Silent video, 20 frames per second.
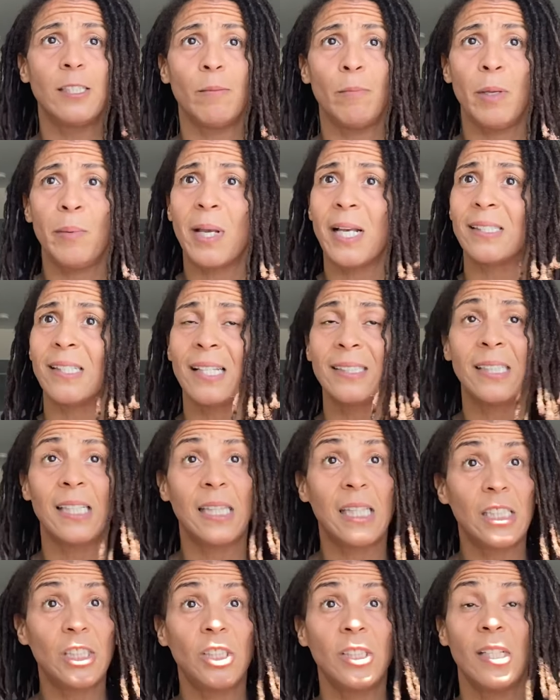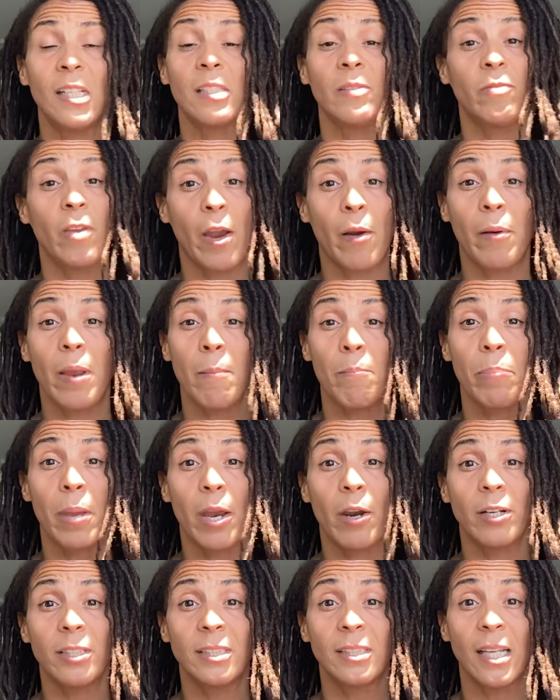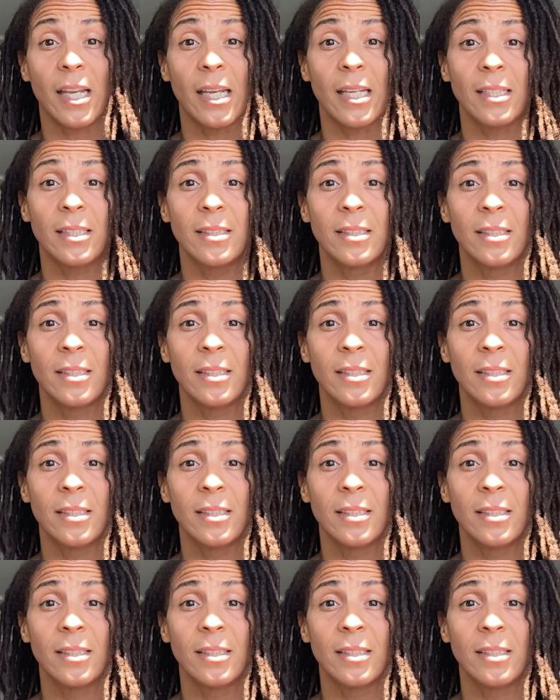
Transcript: to me because I said this shit is very embarrassing.